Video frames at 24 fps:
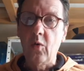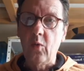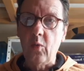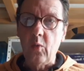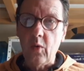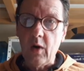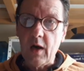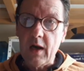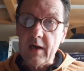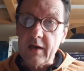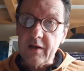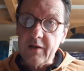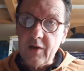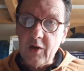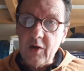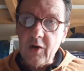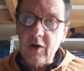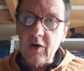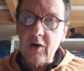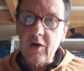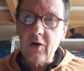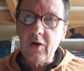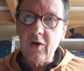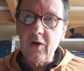while
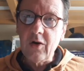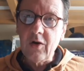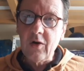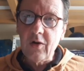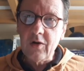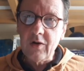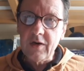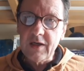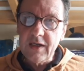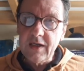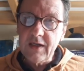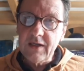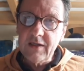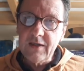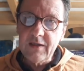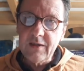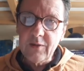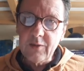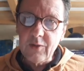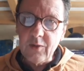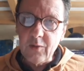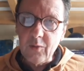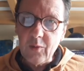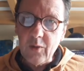you're
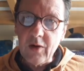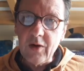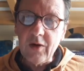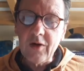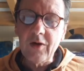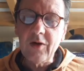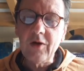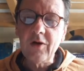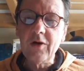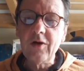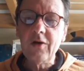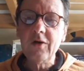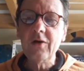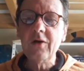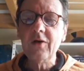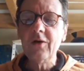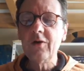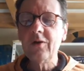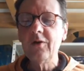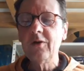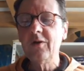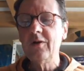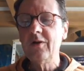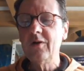in the
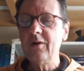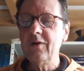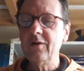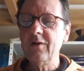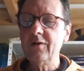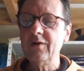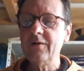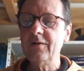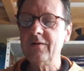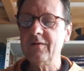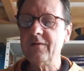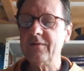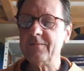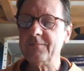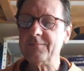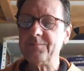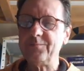world.